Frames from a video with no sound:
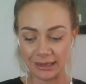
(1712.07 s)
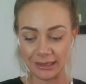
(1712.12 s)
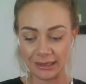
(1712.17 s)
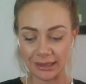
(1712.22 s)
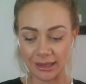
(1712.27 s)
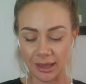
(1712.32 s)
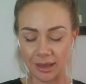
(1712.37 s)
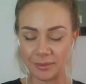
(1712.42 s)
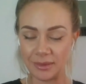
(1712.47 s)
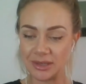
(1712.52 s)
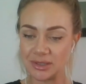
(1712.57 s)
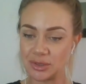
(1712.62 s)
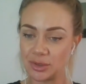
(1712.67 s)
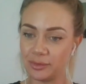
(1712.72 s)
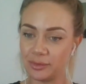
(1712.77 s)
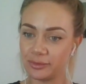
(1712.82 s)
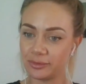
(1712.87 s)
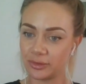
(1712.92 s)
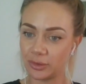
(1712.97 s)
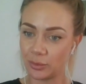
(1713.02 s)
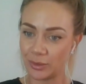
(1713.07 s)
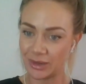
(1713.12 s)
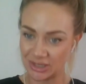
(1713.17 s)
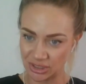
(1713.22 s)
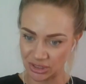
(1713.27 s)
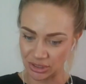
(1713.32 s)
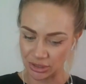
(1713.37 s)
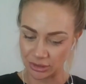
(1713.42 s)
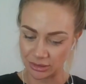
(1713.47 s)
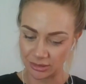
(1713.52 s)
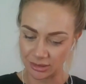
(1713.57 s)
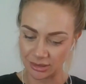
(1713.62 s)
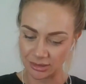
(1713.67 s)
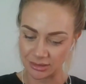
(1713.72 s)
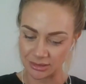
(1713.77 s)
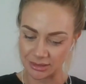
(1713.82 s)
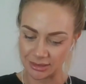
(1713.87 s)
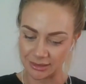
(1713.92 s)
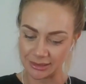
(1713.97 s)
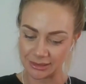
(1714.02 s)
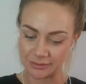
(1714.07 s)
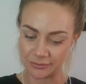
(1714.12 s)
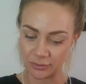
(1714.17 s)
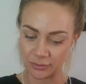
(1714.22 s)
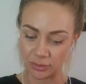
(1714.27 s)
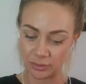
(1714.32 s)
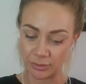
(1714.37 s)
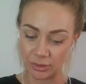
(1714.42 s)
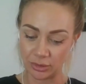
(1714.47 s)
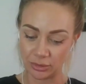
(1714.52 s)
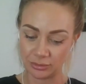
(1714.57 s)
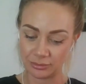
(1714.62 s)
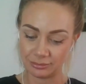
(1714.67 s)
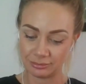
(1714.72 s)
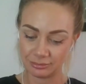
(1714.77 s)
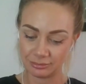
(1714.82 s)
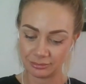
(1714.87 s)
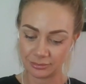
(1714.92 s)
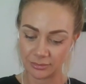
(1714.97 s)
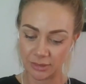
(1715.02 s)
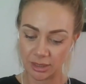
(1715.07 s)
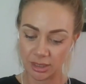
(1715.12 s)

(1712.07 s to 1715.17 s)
really coming to fruition under this full moon.